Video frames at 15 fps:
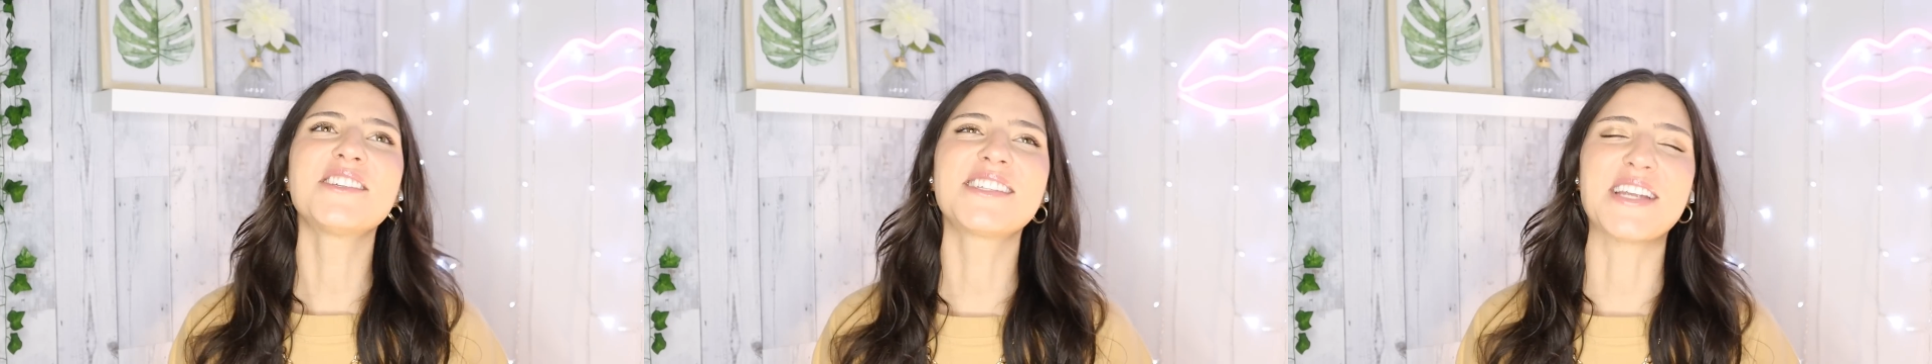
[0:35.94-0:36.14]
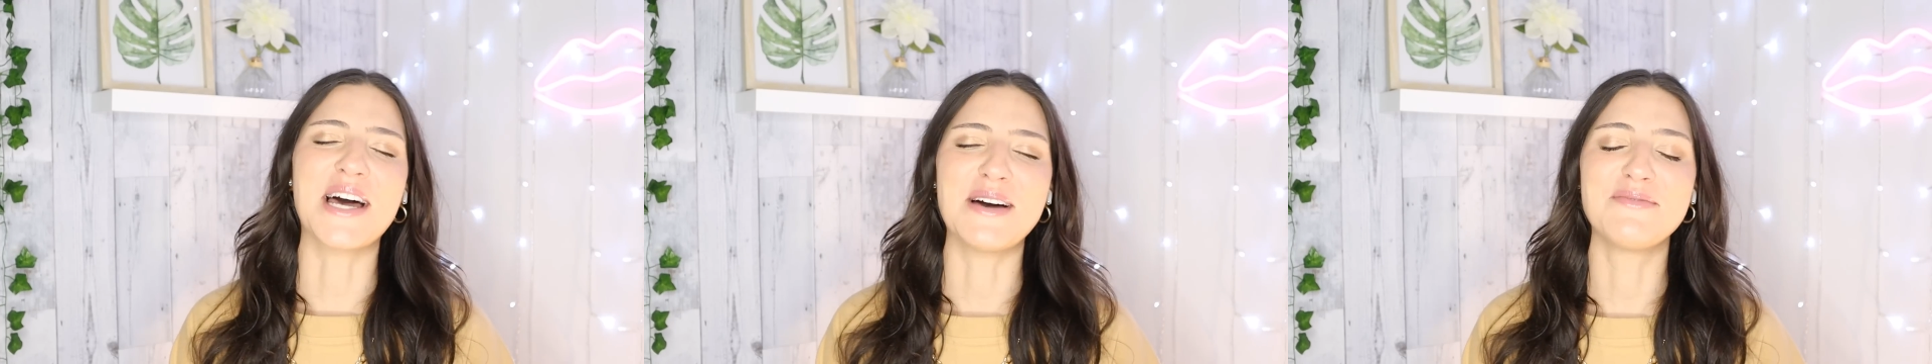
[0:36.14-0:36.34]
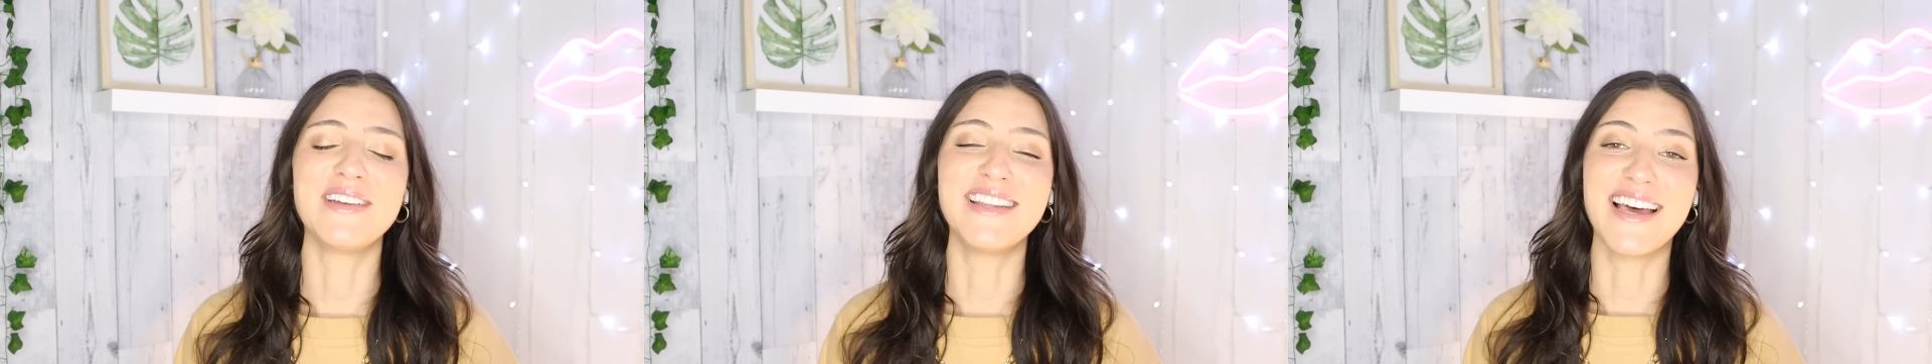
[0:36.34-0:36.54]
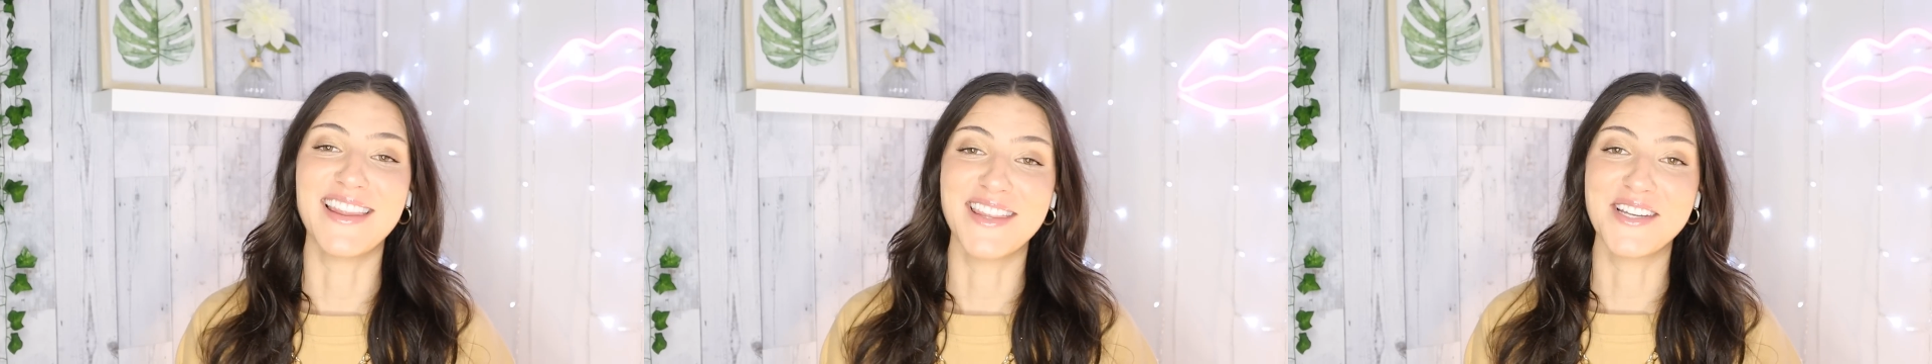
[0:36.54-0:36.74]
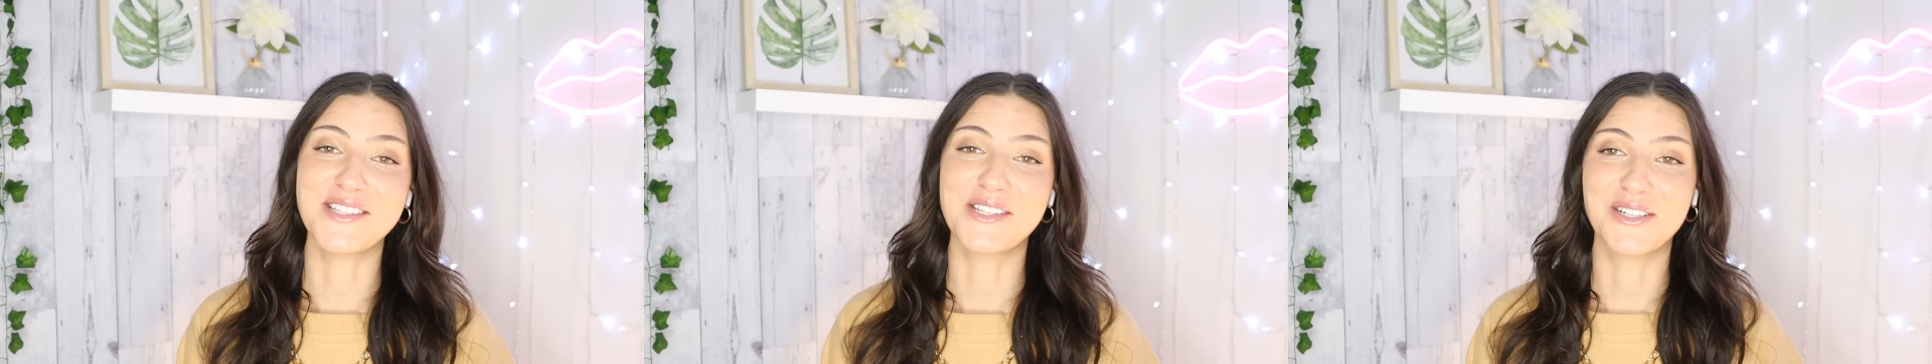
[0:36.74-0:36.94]
just happy that
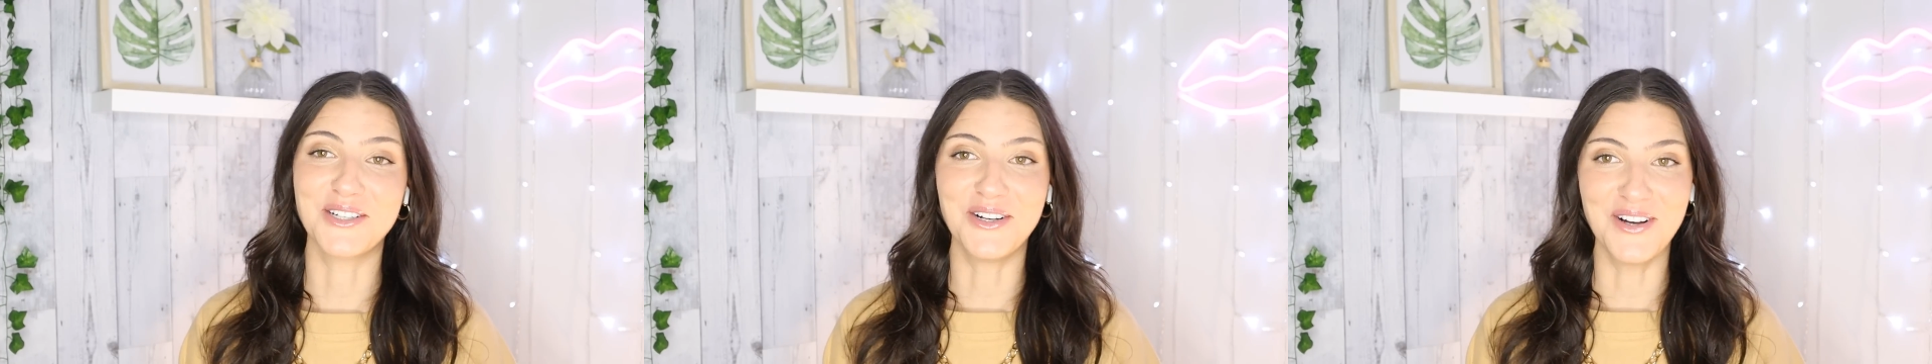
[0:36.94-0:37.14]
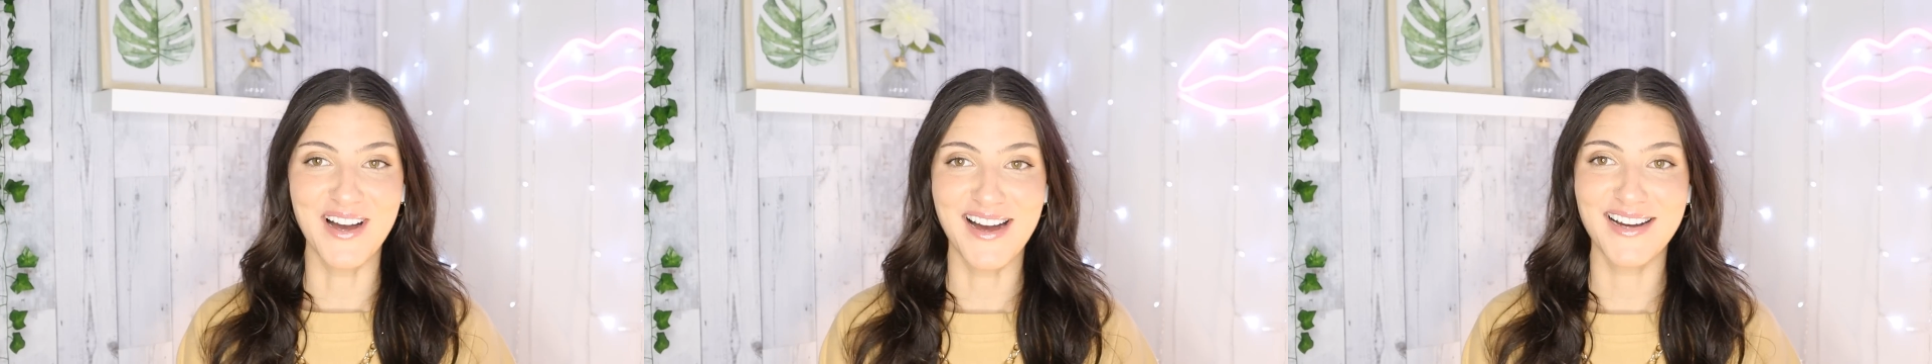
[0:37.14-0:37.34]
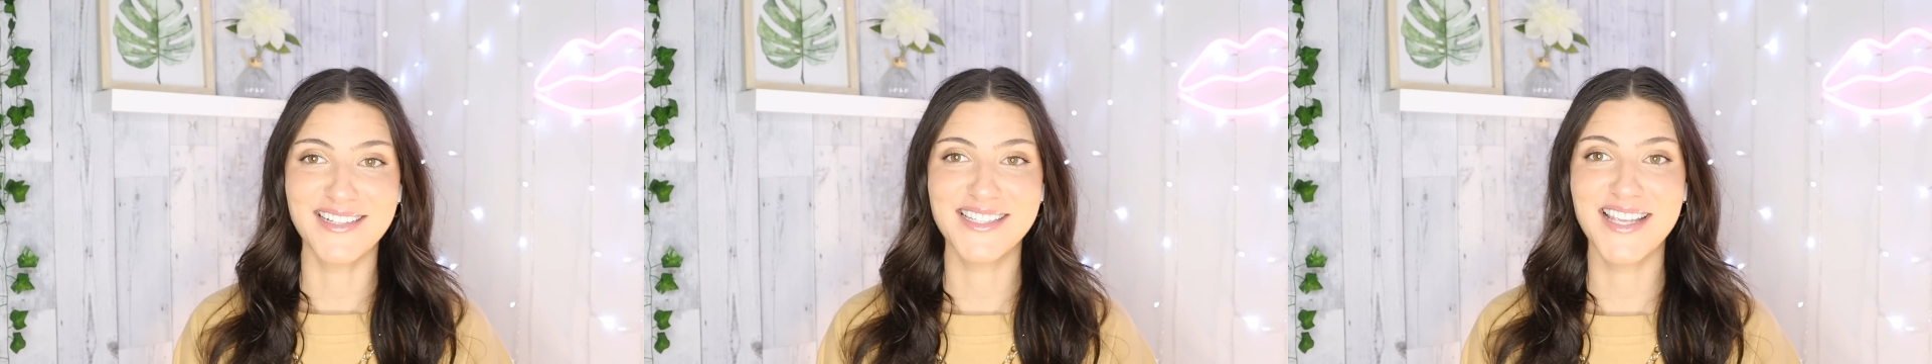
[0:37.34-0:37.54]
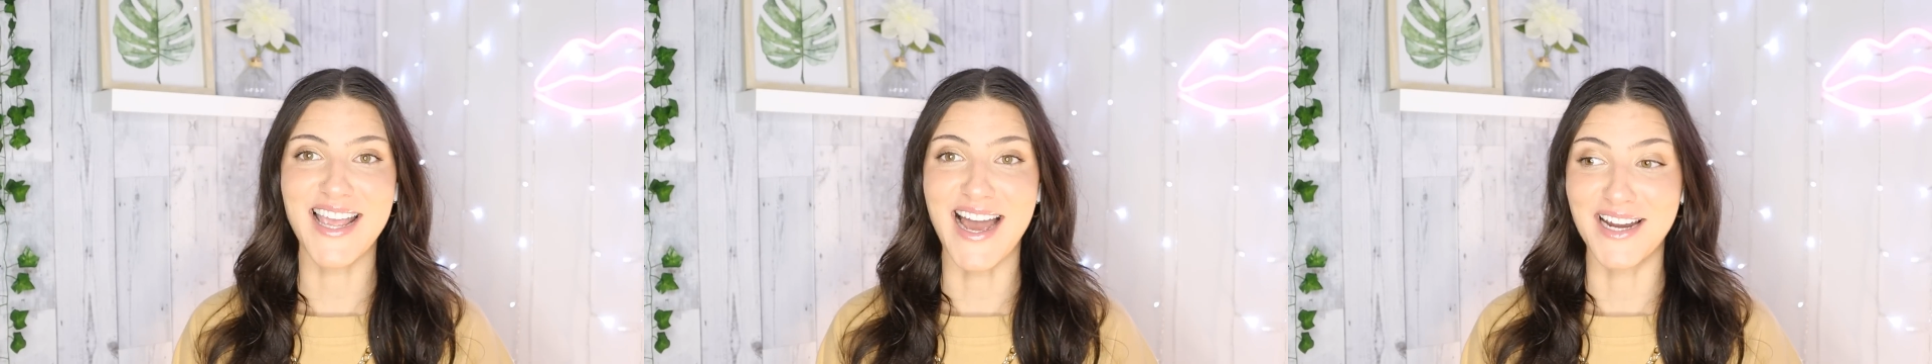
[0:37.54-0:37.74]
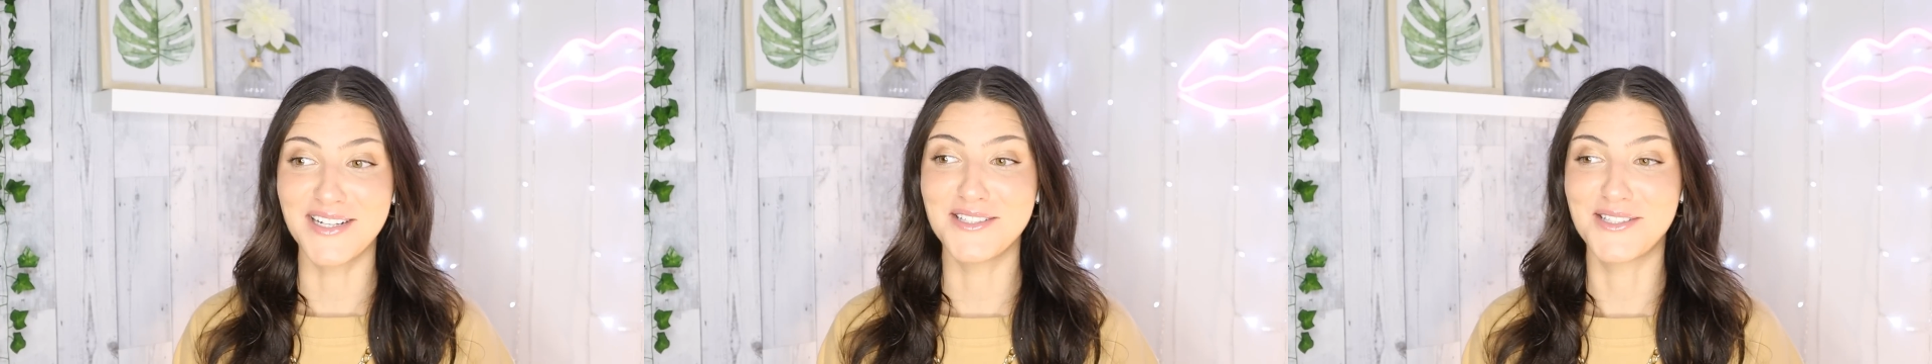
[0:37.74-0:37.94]
this girl has the
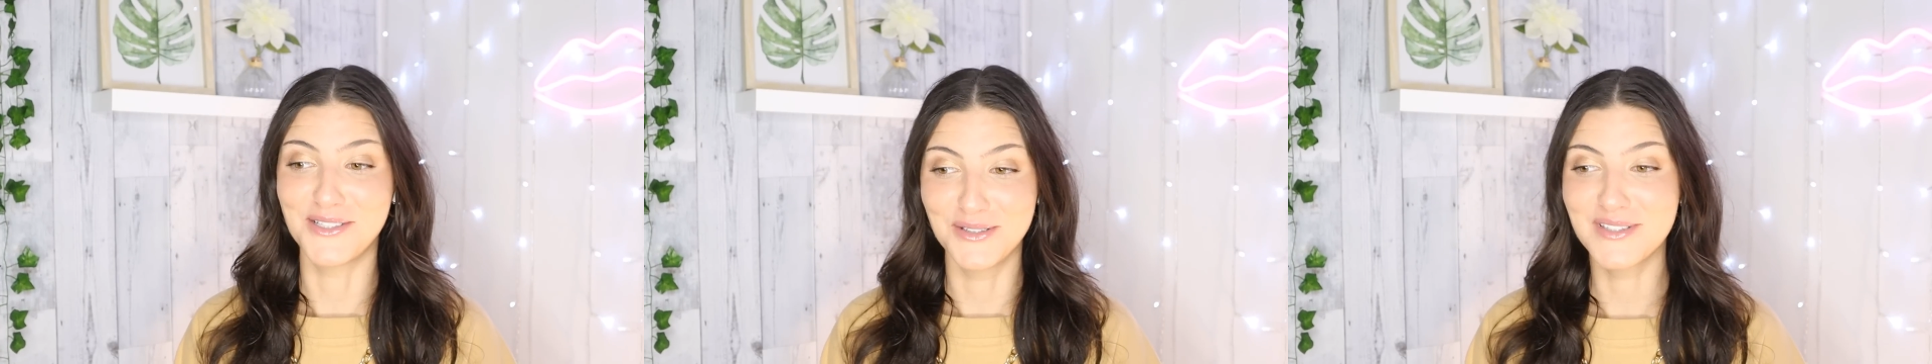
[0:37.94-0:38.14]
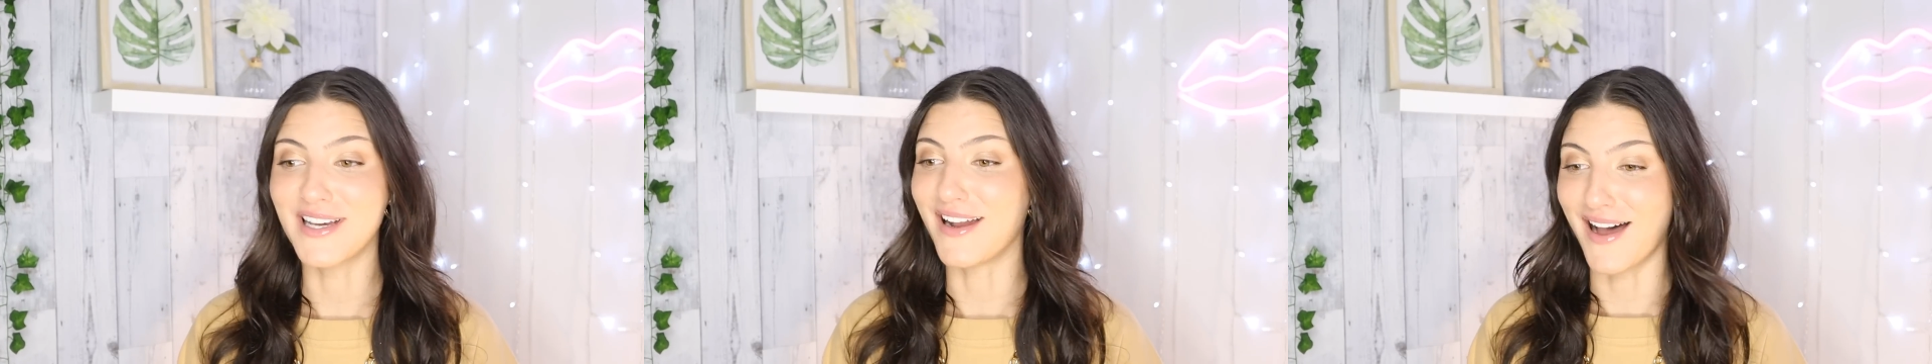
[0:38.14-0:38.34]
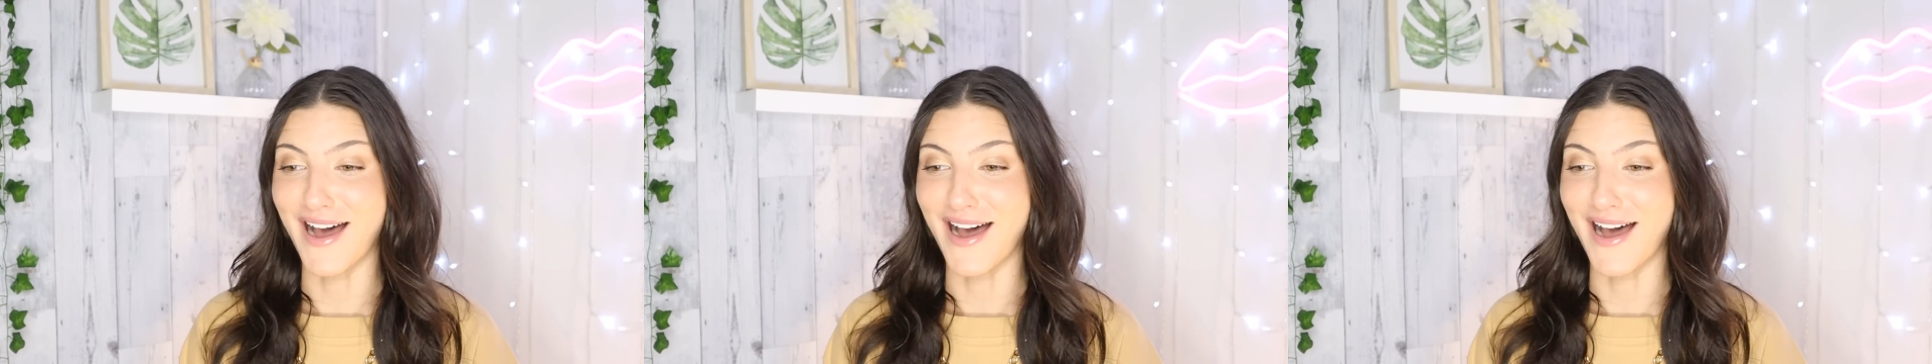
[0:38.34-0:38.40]
attitude that